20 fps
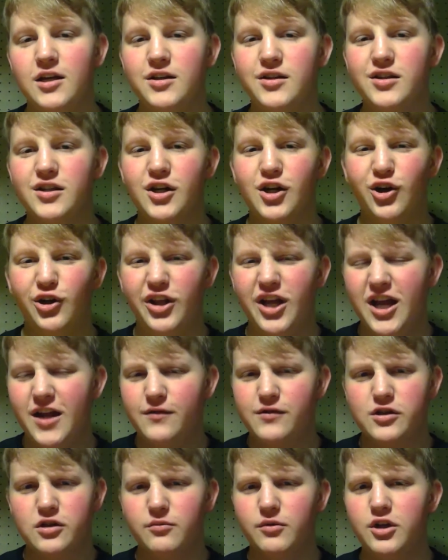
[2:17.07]
So they
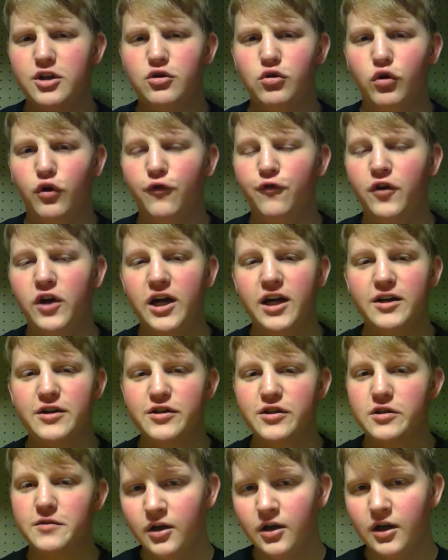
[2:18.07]
have so many cool
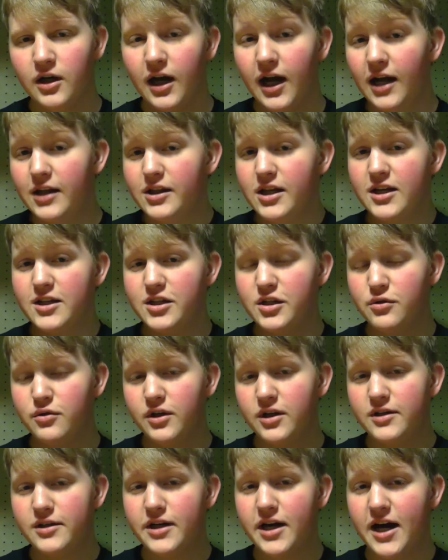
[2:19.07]
effects. And they do an
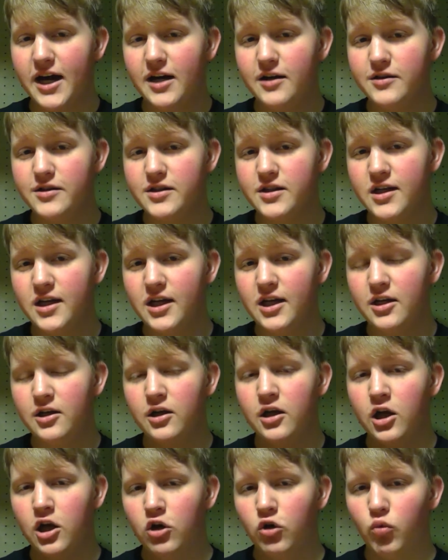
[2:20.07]
entire
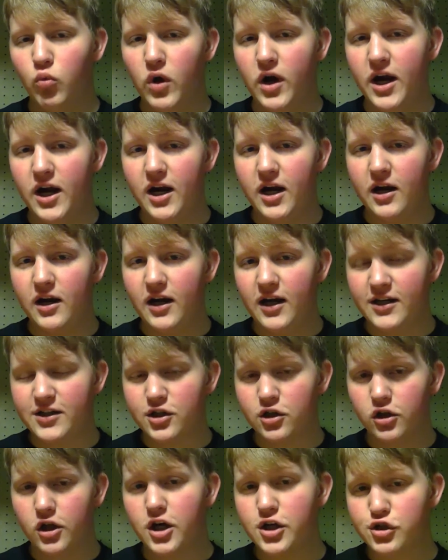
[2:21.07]
scene where it's
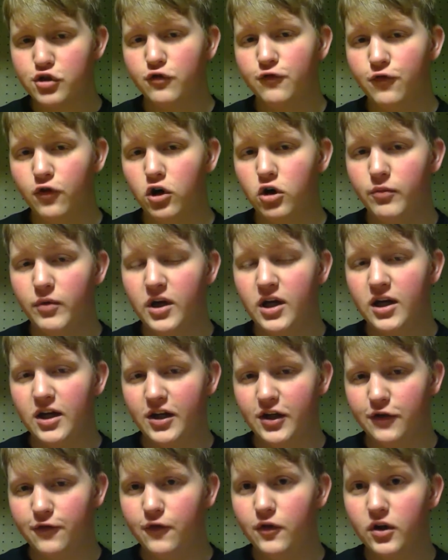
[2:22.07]
claustrophobic
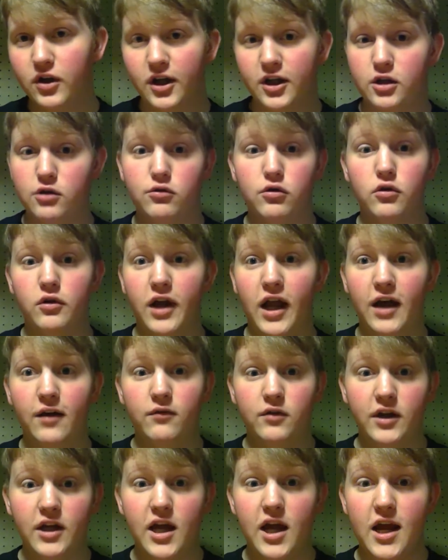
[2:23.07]
and you feel like you don't have
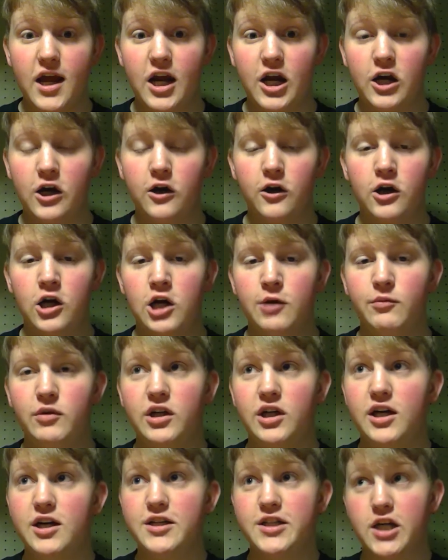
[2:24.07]
any air
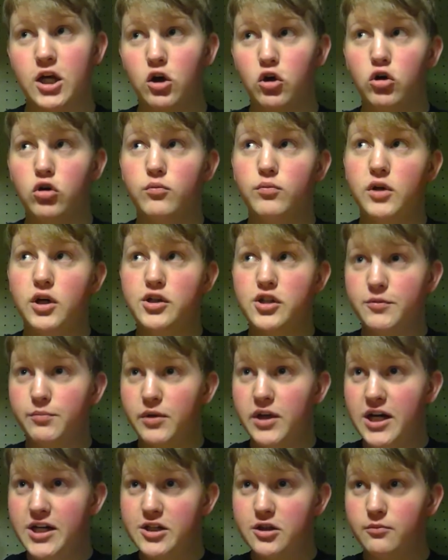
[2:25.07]
because a whole bunch of
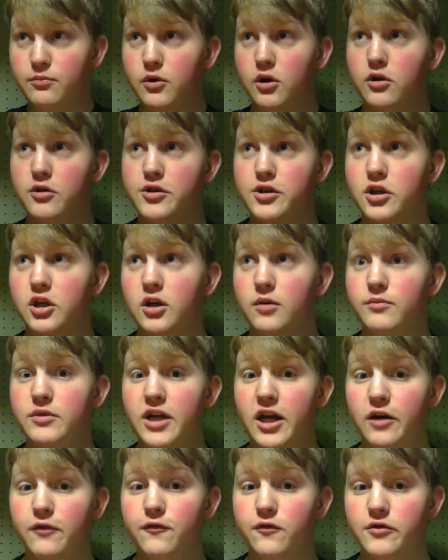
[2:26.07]
plastic balls come
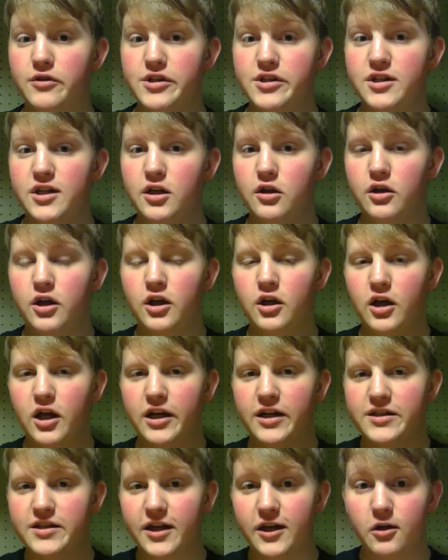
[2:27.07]
down from the ceiling
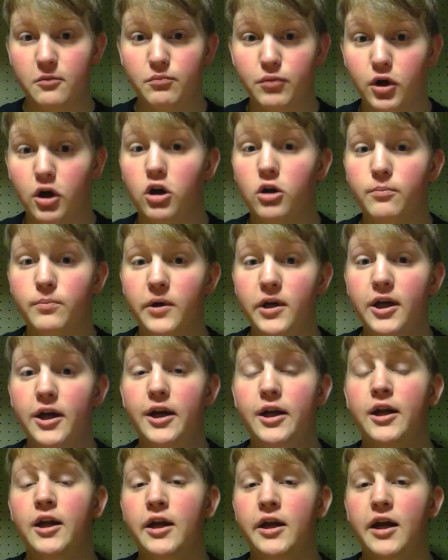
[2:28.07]
and it's like a ball
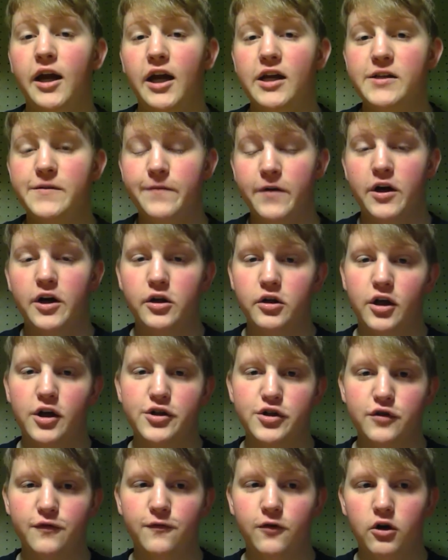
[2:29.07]
pit and it's very
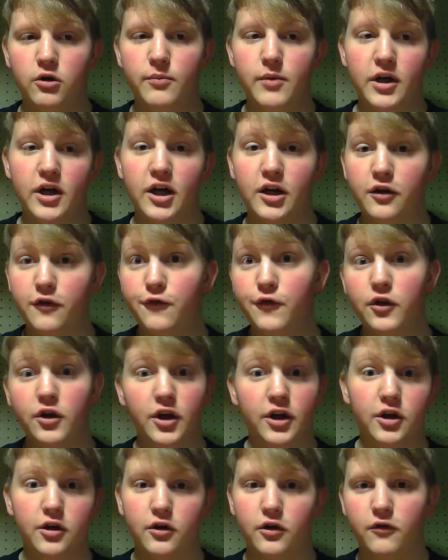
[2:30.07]
claustrophobic and you feel
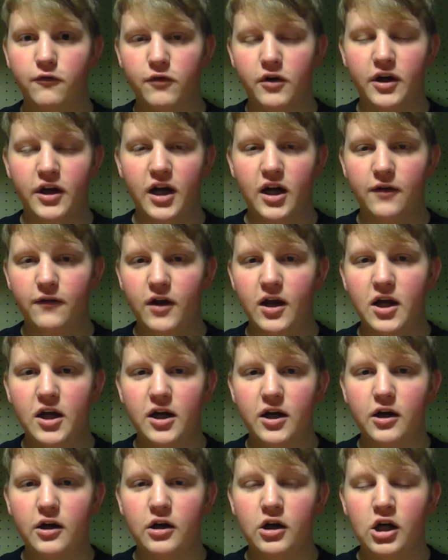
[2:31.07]
like you're going to run out of
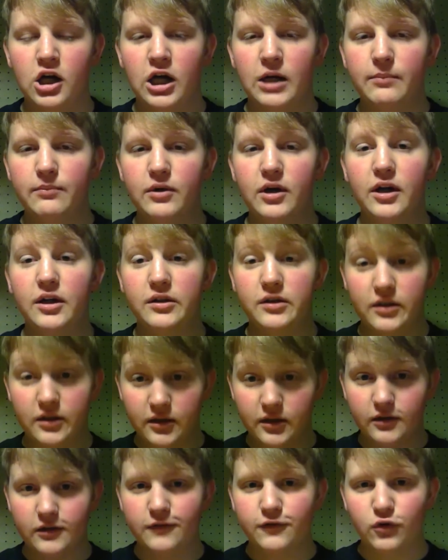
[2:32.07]
air. But
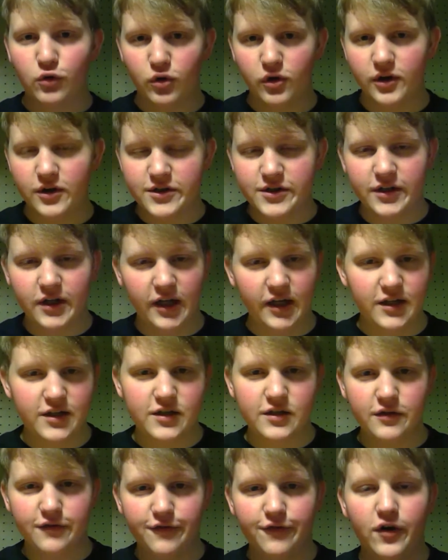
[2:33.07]
of course,
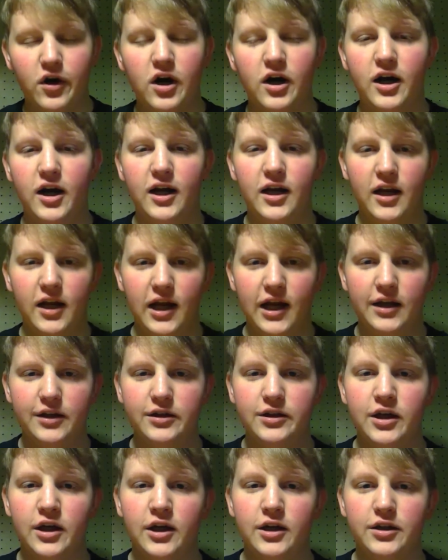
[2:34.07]
it's fine
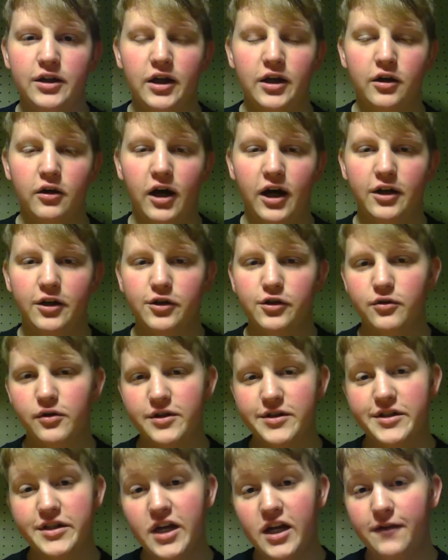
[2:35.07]
and they know how to do
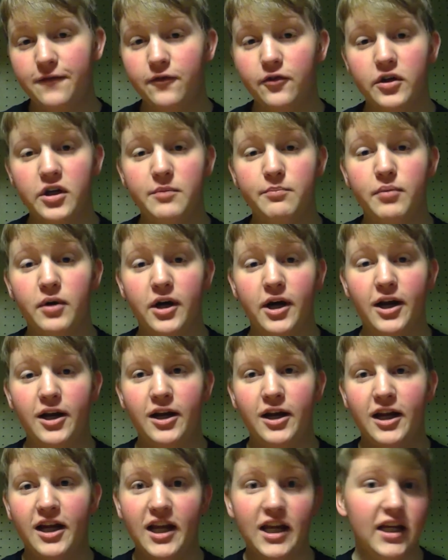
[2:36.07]
it safely, but
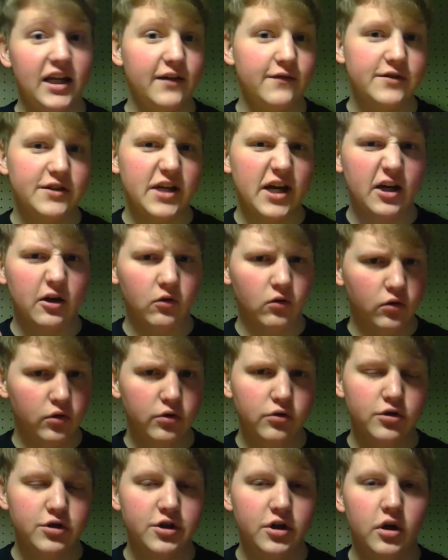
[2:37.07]
it gives that
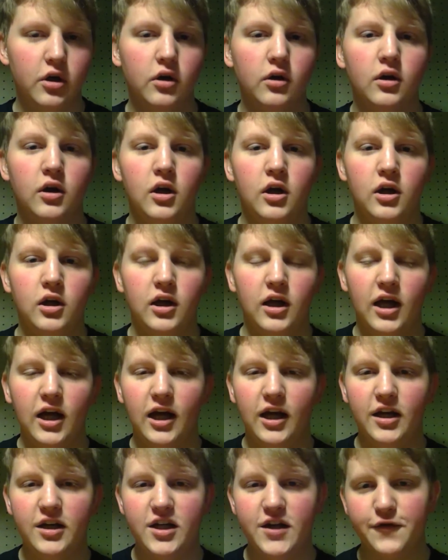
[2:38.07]
illusion
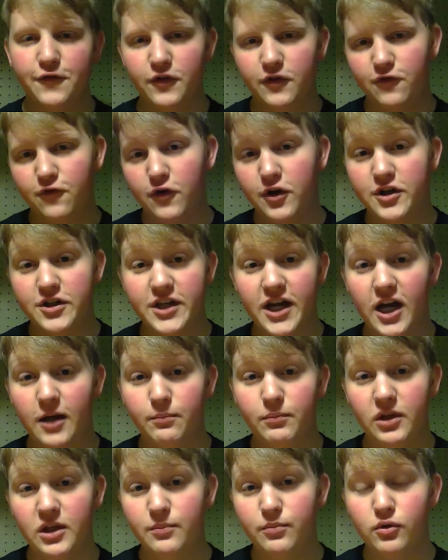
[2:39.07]
and it definitely freaks
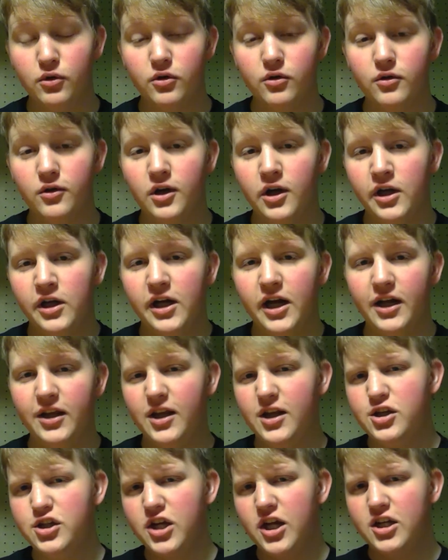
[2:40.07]
out people. And
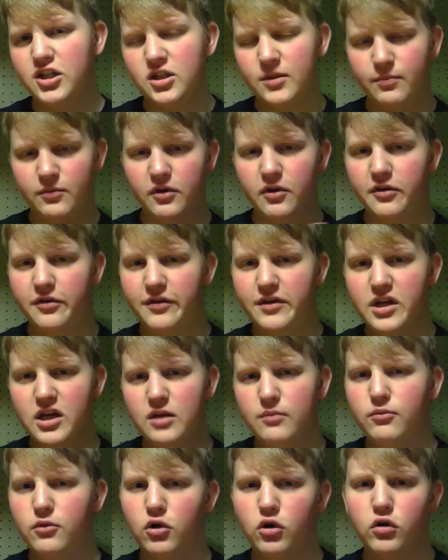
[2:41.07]
they change up the
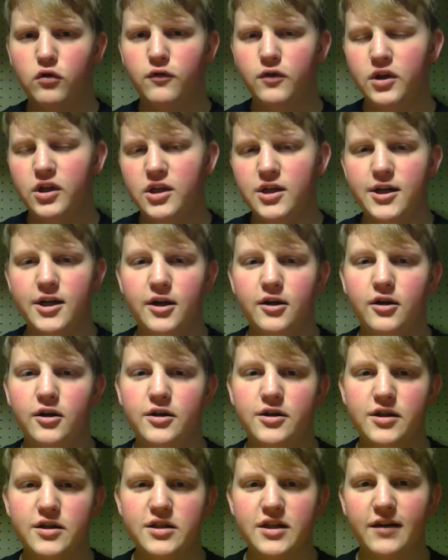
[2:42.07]
theme over the
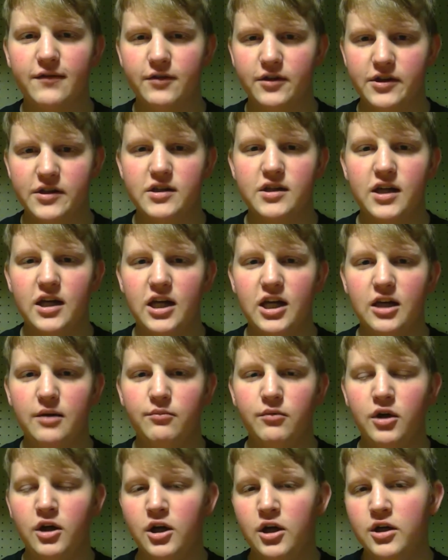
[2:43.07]
years, it's never the
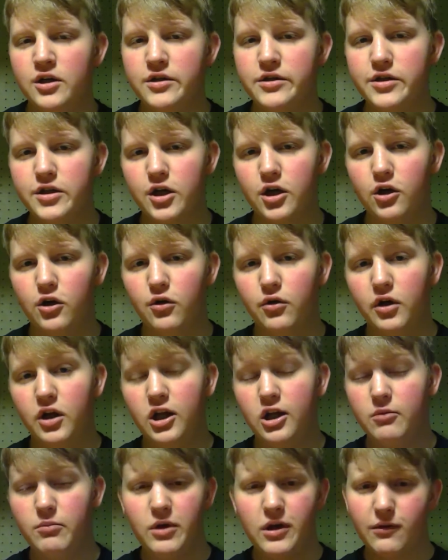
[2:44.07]
same. So
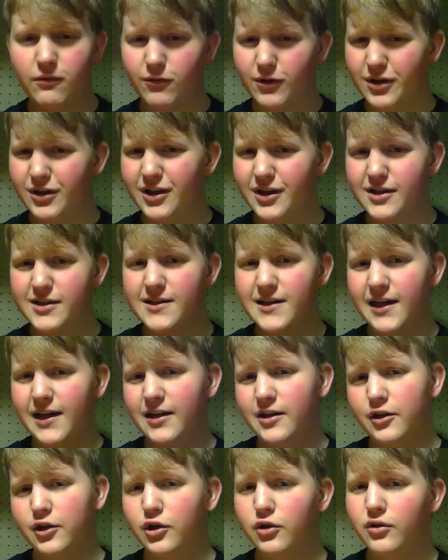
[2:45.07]
it'd be really
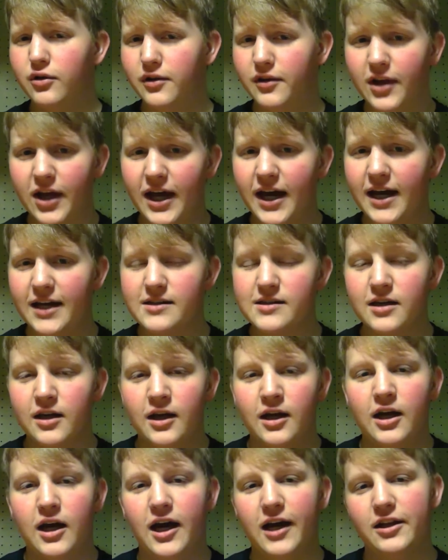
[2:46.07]
exciting to go to that.
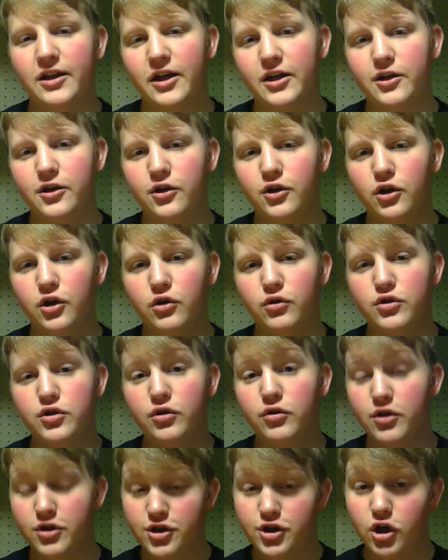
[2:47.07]
I'd like to go
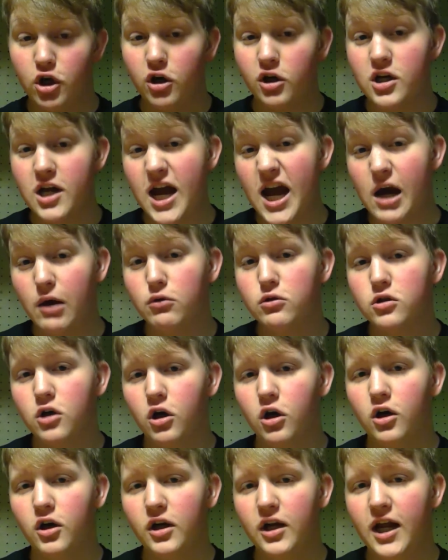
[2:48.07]
to the Dark Hour
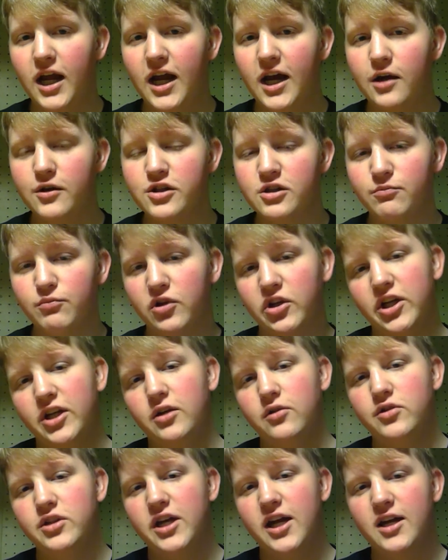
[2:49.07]
Haunted House in
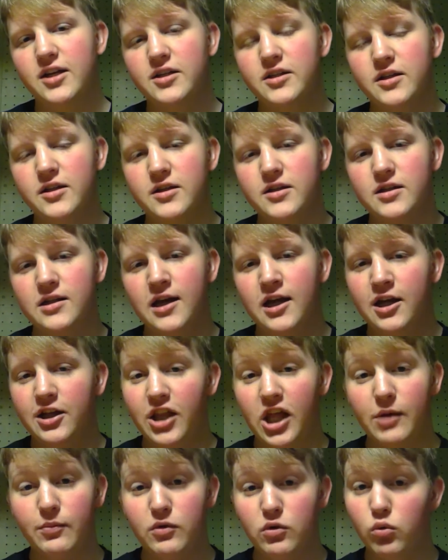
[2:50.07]
Plano, Texas.
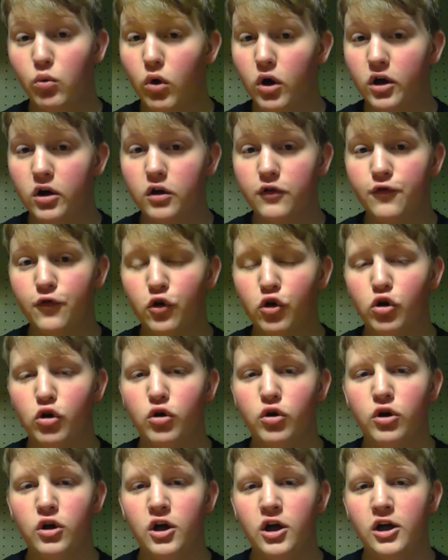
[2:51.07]
That'd be
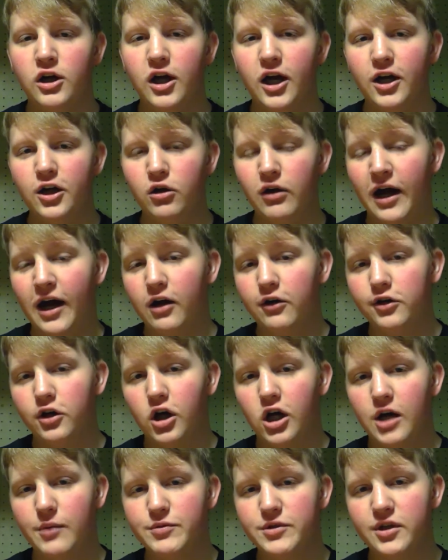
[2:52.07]
wonderful. I know Allen
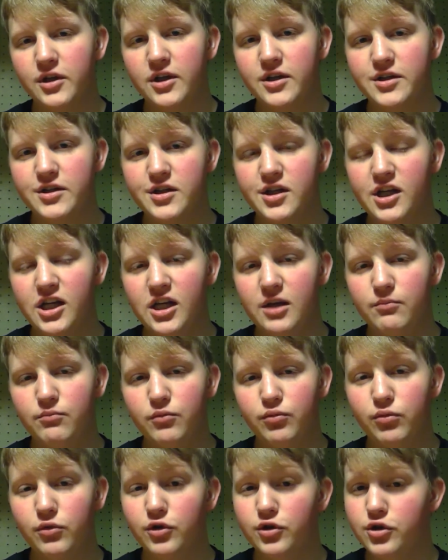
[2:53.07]
Hopps and his
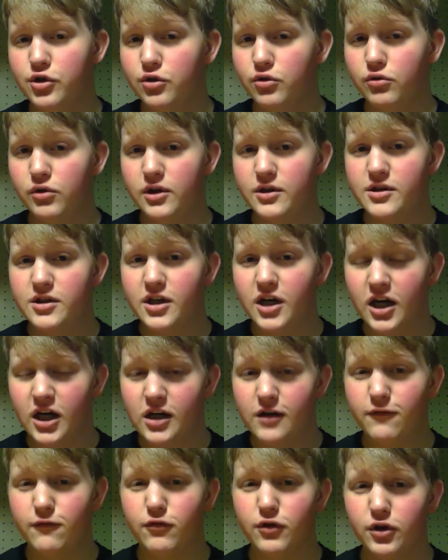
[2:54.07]
team do a ton
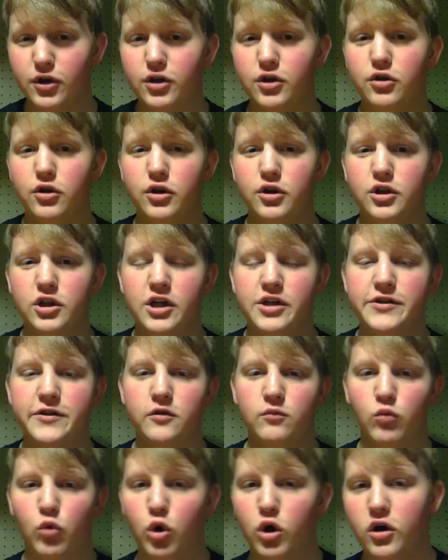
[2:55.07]
of really good
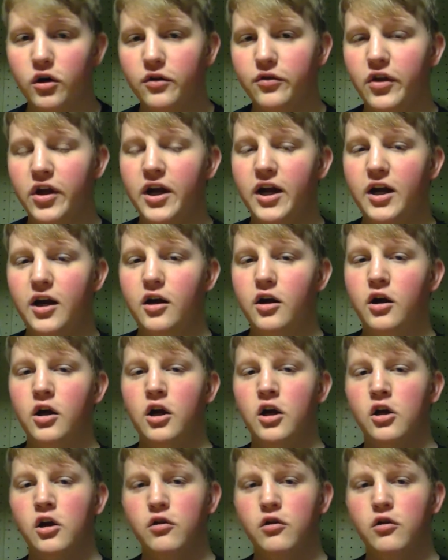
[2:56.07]
custom work there.